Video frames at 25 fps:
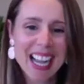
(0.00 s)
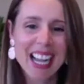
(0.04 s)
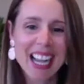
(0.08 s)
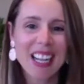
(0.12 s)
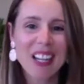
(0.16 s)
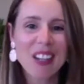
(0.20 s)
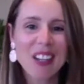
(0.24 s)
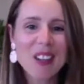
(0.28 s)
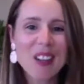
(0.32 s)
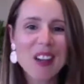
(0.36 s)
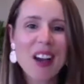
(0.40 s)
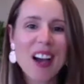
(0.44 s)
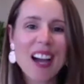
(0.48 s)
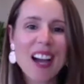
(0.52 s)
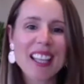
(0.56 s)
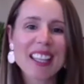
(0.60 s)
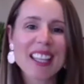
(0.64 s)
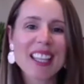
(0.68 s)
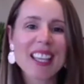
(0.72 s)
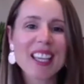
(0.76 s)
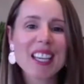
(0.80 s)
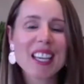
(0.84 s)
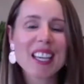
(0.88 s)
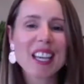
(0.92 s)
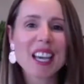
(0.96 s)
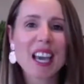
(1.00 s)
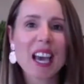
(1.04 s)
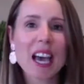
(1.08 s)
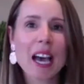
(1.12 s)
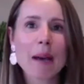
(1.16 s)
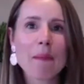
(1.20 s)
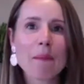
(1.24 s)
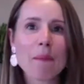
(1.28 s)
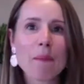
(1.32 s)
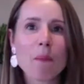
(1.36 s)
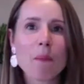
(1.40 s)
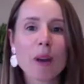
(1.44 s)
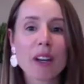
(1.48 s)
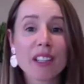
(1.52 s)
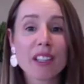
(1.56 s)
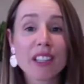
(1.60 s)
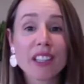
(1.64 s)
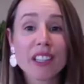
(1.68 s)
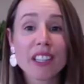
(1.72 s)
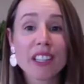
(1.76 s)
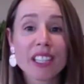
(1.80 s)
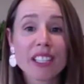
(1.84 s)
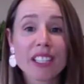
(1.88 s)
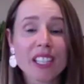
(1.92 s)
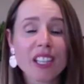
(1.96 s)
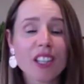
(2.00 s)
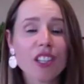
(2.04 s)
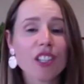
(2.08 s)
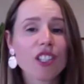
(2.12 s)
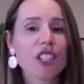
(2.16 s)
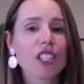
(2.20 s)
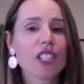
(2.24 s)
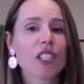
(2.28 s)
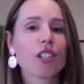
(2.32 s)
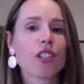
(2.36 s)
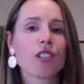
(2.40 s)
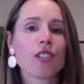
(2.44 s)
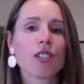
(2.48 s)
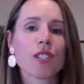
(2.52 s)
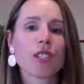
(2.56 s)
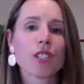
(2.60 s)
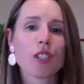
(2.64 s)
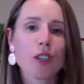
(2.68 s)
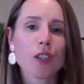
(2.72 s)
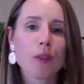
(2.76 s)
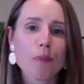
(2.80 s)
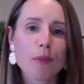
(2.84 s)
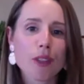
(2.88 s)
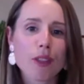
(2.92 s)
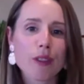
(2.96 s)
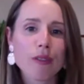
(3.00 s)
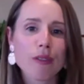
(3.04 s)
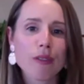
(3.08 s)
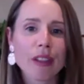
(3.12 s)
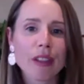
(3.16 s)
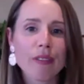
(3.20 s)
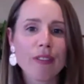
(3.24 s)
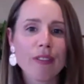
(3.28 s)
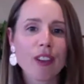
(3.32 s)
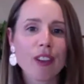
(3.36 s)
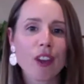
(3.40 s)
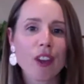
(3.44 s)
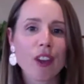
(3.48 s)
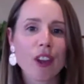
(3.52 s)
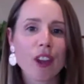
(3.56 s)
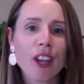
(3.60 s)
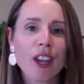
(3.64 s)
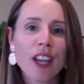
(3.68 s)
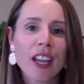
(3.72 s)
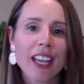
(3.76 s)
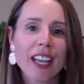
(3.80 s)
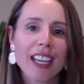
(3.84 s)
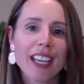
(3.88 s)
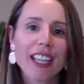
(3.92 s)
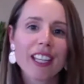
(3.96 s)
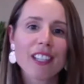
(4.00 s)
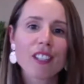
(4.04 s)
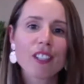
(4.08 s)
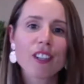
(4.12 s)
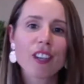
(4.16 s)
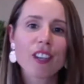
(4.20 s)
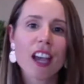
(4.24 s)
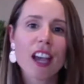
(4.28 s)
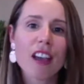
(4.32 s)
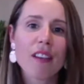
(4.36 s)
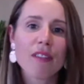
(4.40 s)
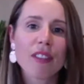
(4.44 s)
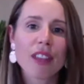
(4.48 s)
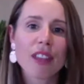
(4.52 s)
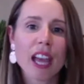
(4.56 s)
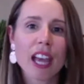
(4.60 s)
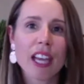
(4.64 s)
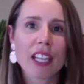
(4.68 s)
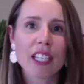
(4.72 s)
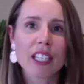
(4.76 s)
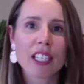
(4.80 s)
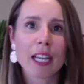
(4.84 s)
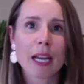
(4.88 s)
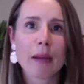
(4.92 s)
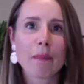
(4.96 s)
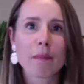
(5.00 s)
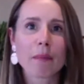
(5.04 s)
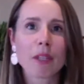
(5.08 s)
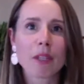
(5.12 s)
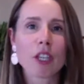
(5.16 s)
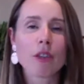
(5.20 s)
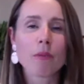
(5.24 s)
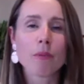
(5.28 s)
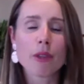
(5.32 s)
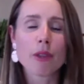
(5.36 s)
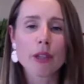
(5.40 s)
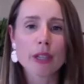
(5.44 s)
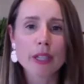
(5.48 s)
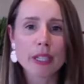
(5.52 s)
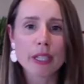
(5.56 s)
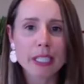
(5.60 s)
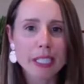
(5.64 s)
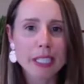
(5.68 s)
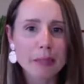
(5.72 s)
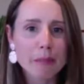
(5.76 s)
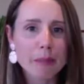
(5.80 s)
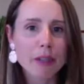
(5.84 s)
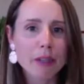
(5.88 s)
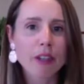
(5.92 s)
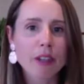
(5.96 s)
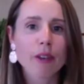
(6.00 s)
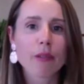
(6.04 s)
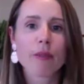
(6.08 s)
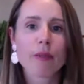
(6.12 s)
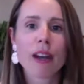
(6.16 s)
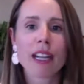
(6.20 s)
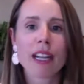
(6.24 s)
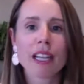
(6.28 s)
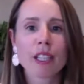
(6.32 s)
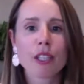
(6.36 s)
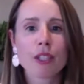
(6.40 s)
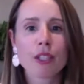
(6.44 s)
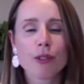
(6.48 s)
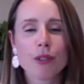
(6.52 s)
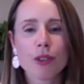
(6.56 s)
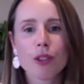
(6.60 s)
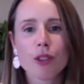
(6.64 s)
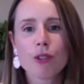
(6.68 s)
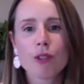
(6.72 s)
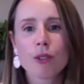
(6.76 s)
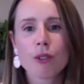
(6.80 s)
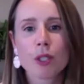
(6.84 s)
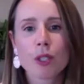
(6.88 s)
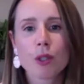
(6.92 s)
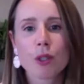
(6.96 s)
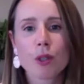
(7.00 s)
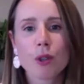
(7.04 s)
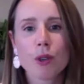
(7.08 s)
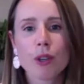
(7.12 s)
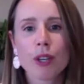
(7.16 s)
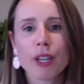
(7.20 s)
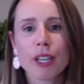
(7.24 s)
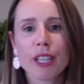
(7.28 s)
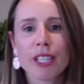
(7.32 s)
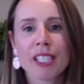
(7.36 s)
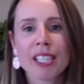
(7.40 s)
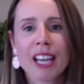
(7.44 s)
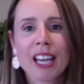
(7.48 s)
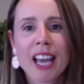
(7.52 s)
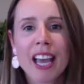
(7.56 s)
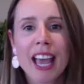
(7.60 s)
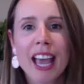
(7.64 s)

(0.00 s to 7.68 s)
Look, I think one of the things that you just do so beautifully, Fleur, is you have that community spirit running through your stories.